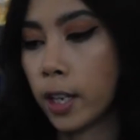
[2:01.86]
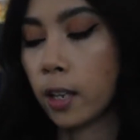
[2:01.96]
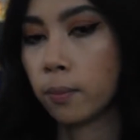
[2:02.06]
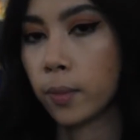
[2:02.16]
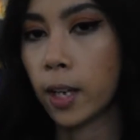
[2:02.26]

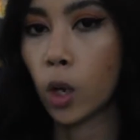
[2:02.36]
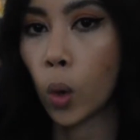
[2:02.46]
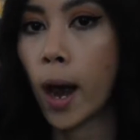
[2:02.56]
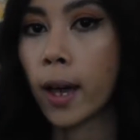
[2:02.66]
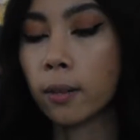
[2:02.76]
again and
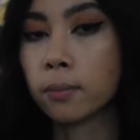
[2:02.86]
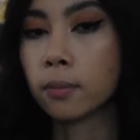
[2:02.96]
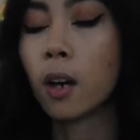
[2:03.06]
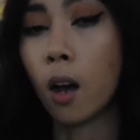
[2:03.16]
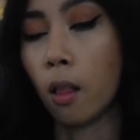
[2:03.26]
cry
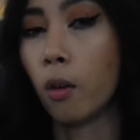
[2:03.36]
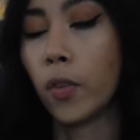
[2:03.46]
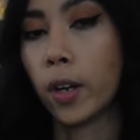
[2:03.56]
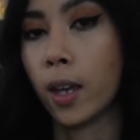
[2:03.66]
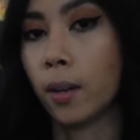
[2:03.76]
all
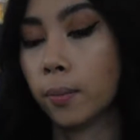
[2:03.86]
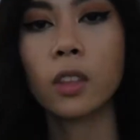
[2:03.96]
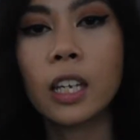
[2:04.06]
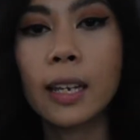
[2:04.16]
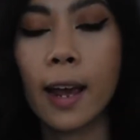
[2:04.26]
over again.
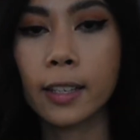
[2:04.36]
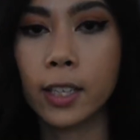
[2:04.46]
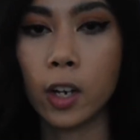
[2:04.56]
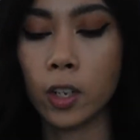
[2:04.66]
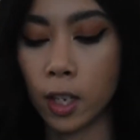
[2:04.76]
The next
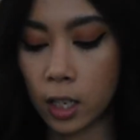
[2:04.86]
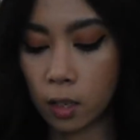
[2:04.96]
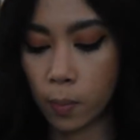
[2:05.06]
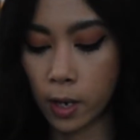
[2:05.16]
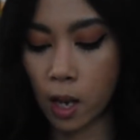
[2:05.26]
series I need
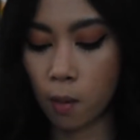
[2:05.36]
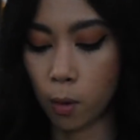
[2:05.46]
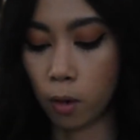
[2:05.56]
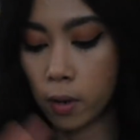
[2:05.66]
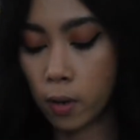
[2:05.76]
to pick
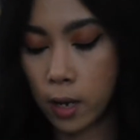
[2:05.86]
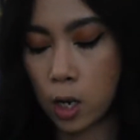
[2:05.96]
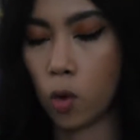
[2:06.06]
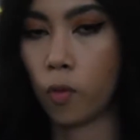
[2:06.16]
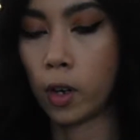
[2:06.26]
up or
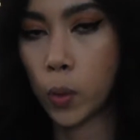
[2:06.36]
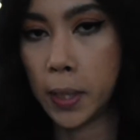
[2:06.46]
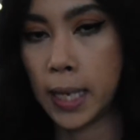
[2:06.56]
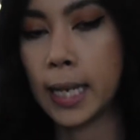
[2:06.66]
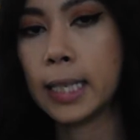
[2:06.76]
reread over
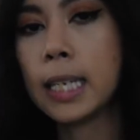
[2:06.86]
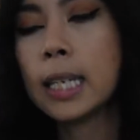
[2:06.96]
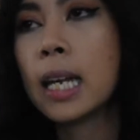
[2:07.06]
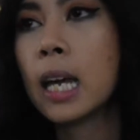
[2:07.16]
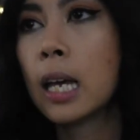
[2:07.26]

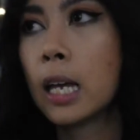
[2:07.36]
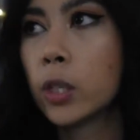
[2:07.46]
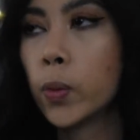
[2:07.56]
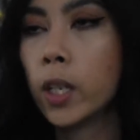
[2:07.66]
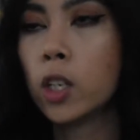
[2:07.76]
2019
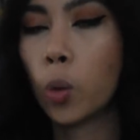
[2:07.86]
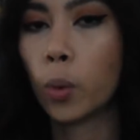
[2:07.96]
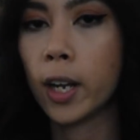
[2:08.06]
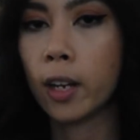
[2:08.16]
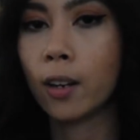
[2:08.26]
is really No
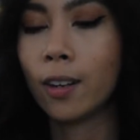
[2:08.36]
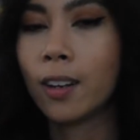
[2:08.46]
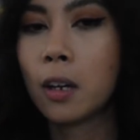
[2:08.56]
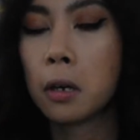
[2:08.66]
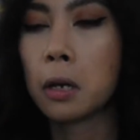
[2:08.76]
Brainer.
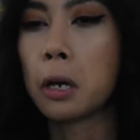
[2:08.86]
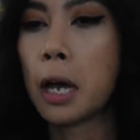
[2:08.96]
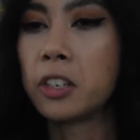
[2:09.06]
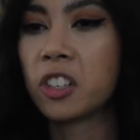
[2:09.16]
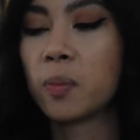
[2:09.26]

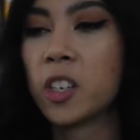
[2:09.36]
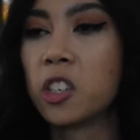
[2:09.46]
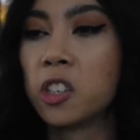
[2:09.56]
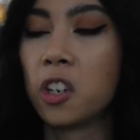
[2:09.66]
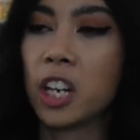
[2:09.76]
I just
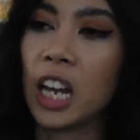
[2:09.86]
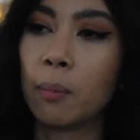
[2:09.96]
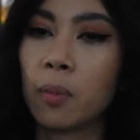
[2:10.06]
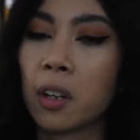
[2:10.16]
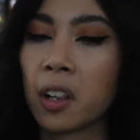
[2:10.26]
mentioned her
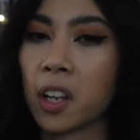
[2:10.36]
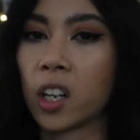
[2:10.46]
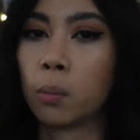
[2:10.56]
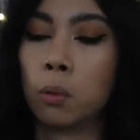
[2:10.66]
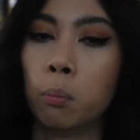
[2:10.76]
name like a
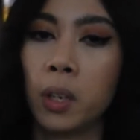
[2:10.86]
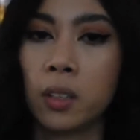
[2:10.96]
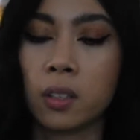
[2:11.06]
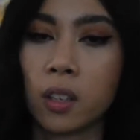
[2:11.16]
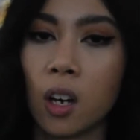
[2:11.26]
couple
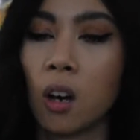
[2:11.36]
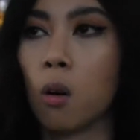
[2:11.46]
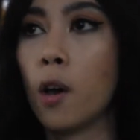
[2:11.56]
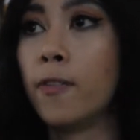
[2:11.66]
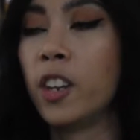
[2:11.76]
minutes
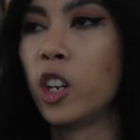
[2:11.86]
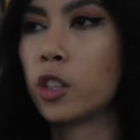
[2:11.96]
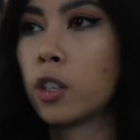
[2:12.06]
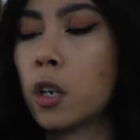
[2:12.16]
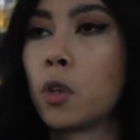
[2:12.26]
ago. I
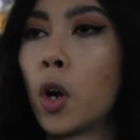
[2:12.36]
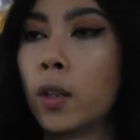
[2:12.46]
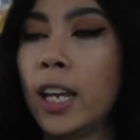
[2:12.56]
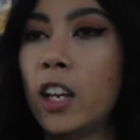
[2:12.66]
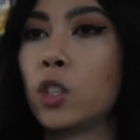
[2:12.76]
finished
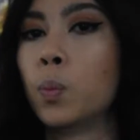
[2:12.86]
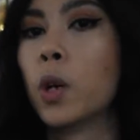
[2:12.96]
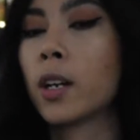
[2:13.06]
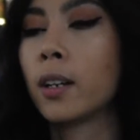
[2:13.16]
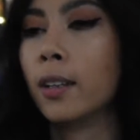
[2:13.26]
her latest
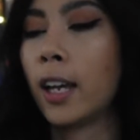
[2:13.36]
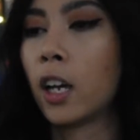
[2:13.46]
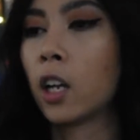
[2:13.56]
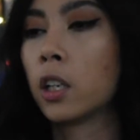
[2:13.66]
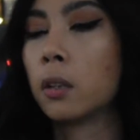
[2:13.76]
book
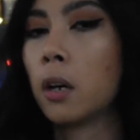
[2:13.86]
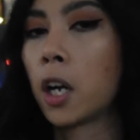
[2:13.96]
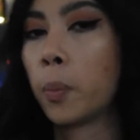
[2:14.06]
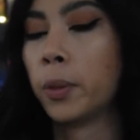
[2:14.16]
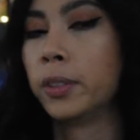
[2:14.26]
like
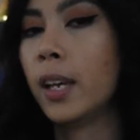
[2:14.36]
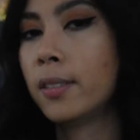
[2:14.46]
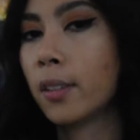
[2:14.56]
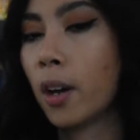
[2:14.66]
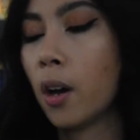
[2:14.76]
a couple
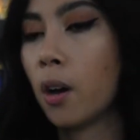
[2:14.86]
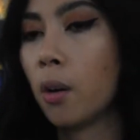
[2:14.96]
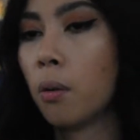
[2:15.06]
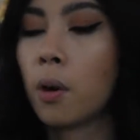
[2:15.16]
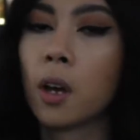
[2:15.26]
days
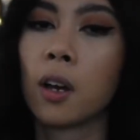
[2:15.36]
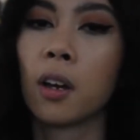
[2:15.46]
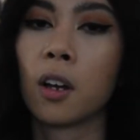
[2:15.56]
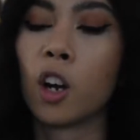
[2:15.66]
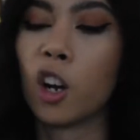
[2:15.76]
ago.
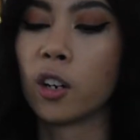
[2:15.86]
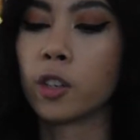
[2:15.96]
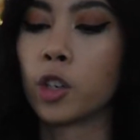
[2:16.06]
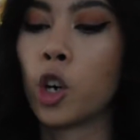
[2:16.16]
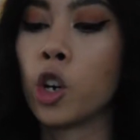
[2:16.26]
Her,
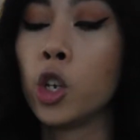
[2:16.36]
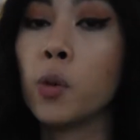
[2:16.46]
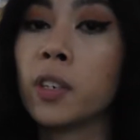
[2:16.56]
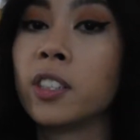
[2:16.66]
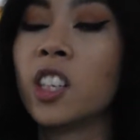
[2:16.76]
her
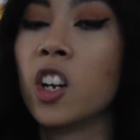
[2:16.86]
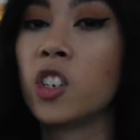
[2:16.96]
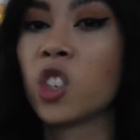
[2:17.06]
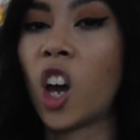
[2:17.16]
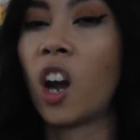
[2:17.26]
newest
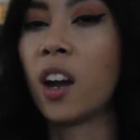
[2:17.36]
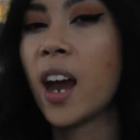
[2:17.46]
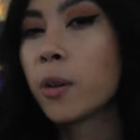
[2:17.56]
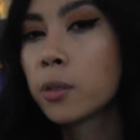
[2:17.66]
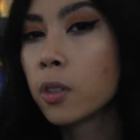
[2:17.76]
series just got
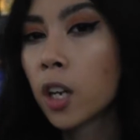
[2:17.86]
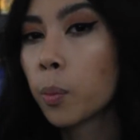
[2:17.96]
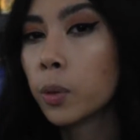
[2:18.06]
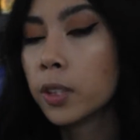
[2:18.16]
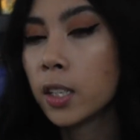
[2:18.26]
announced a
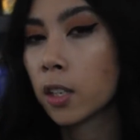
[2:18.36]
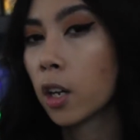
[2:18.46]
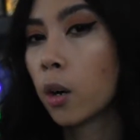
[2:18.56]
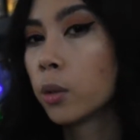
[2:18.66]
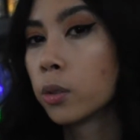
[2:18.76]
couple days
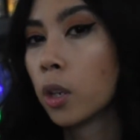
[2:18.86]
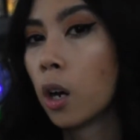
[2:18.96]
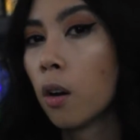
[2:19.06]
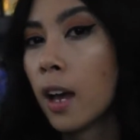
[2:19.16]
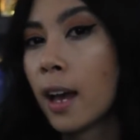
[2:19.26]
ago,
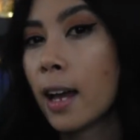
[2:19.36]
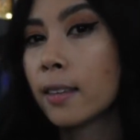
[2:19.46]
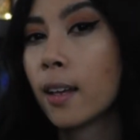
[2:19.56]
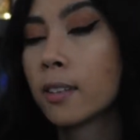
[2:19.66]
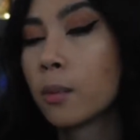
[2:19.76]
so,
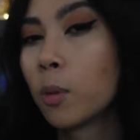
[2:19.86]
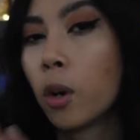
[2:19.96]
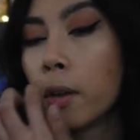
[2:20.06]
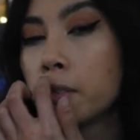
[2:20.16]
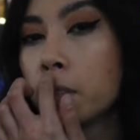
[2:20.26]
and that's
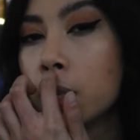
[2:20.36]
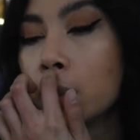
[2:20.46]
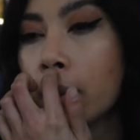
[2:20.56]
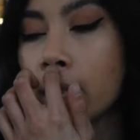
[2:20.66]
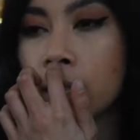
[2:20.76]
Immortal Instruments
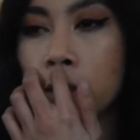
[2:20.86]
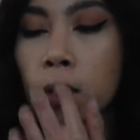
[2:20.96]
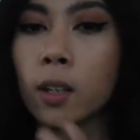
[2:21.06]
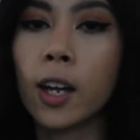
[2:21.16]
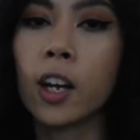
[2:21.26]
by Cassandra
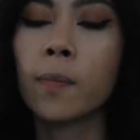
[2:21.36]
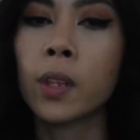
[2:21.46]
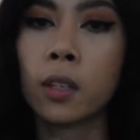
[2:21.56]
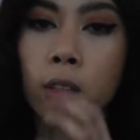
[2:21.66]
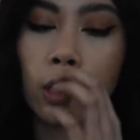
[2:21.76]
Clare.
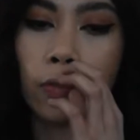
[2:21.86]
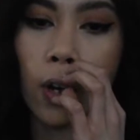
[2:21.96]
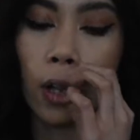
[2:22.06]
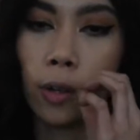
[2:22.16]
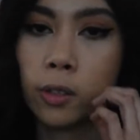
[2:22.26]
This
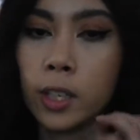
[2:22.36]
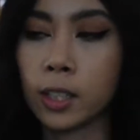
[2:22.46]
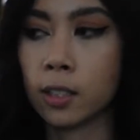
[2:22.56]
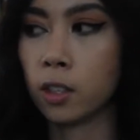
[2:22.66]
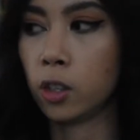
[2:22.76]
follows
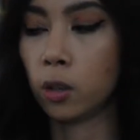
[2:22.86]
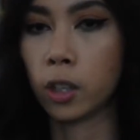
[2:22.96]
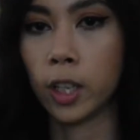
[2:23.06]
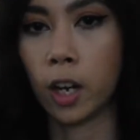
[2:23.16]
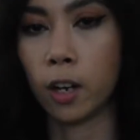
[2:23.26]
16-year-old
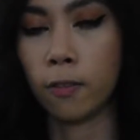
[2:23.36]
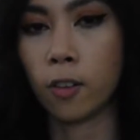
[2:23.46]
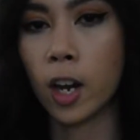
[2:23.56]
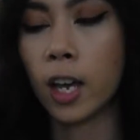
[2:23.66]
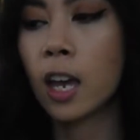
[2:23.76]
Clary
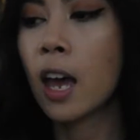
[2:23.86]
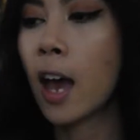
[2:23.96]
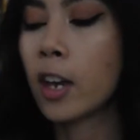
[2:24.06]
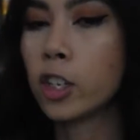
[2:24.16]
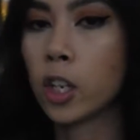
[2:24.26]
Fray
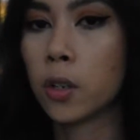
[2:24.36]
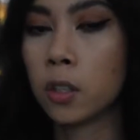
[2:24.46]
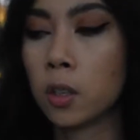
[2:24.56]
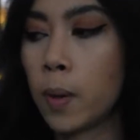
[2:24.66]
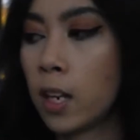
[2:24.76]
as she goes
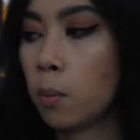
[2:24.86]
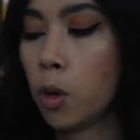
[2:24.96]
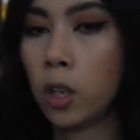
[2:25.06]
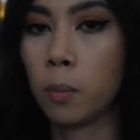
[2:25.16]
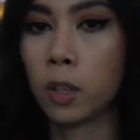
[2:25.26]
into
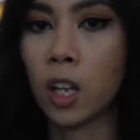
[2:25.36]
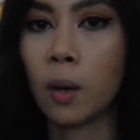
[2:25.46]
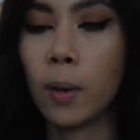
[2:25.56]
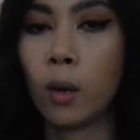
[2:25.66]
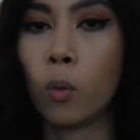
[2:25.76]
Pandemonium
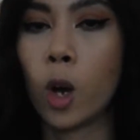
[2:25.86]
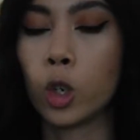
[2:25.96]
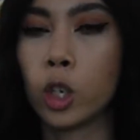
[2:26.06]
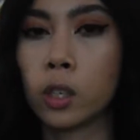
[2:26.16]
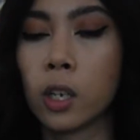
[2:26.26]
Club and
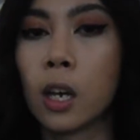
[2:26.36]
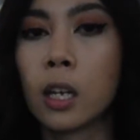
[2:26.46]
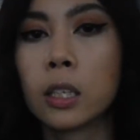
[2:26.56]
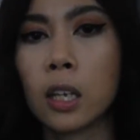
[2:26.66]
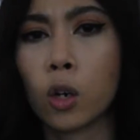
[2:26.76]
watches
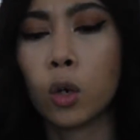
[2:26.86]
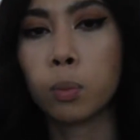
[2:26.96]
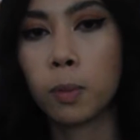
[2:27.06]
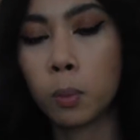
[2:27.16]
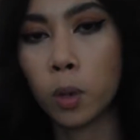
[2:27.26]
a
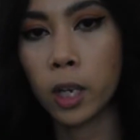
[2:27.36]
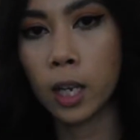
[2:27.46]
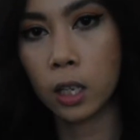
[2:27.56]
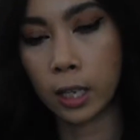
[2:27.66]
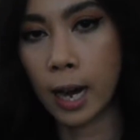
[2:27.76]
group of people
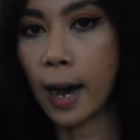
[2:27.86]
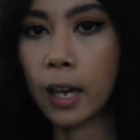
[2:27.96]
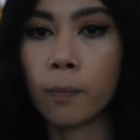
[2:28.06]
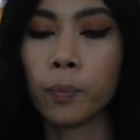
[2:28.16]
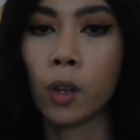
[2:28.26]
kill a
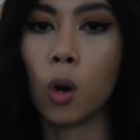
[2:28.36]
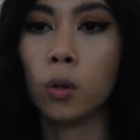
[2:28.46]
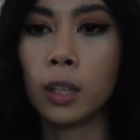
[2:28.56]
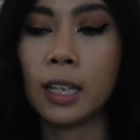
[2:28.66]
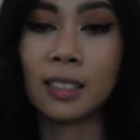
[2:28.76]
guy,
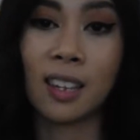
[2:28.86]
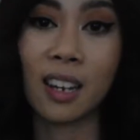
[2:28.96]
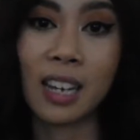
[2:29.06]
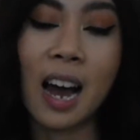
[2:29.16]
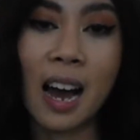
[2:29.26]
only he's
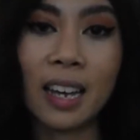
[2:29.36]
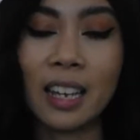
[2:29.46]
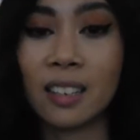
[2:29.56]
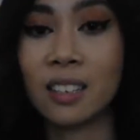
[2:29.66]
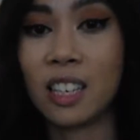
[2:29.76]
not a guy,
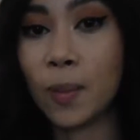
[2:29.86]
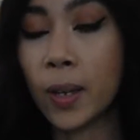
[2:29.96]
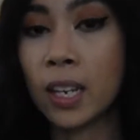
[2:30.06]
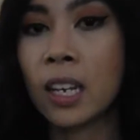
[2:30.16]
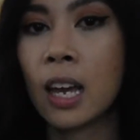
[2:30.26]
he's a
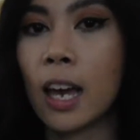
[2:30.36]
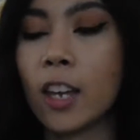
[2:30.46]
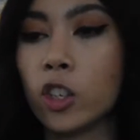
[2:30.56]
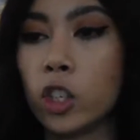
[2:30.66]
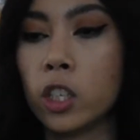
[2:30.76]
demon,
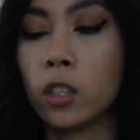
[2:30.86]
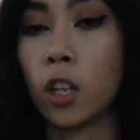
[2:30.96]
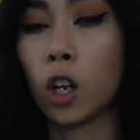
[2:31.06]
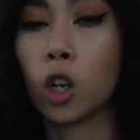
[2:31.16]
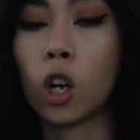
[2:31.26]
and she's
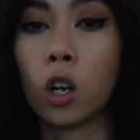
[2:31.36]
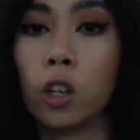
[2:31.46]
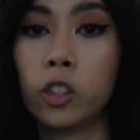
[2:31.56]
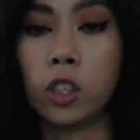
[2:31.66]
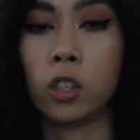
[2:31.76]
not a
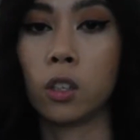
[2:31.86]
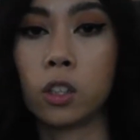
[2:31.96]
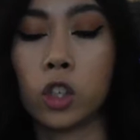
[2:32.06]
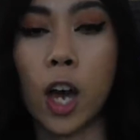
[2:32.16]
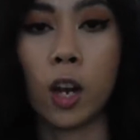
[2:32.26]
girl, she's a
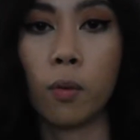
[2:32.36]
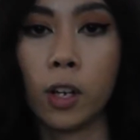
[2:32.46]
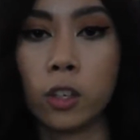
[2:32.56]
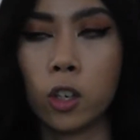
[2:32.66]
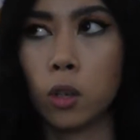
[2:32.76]
shadow
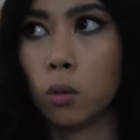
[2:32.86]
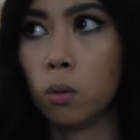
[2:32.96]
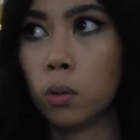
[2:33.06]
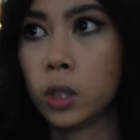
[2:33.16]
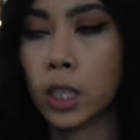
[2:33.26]
hunter
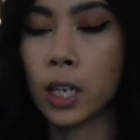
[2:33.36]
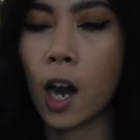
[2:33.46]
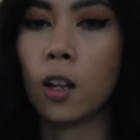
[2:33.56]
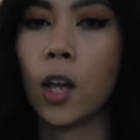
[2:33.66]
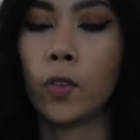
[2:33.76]
whose
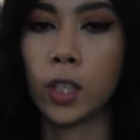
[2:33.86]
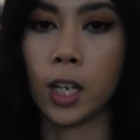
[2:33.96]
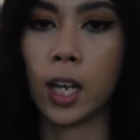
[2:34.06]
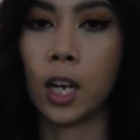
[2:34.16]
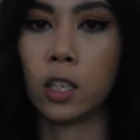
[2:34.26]
entire life is
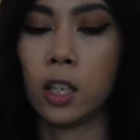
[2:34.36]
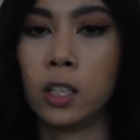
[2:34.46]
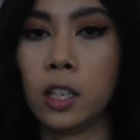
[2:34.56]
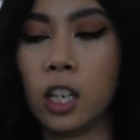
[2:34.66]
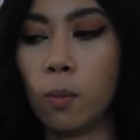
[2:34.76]
dedicated to
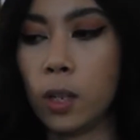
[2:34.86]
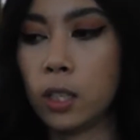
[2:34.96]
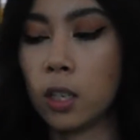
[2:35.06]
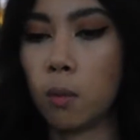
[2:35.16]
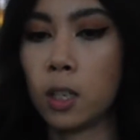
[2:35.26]
hunting
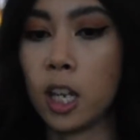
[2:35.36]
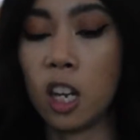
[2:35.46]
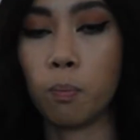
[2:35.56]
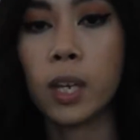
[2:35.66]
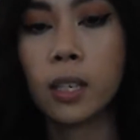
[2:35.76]
demons and
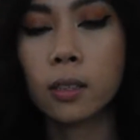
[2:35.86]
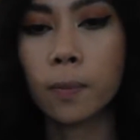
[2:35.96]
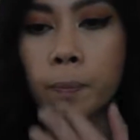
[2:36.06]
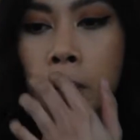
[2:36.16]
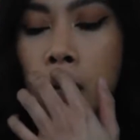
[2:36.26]
maintaining peace.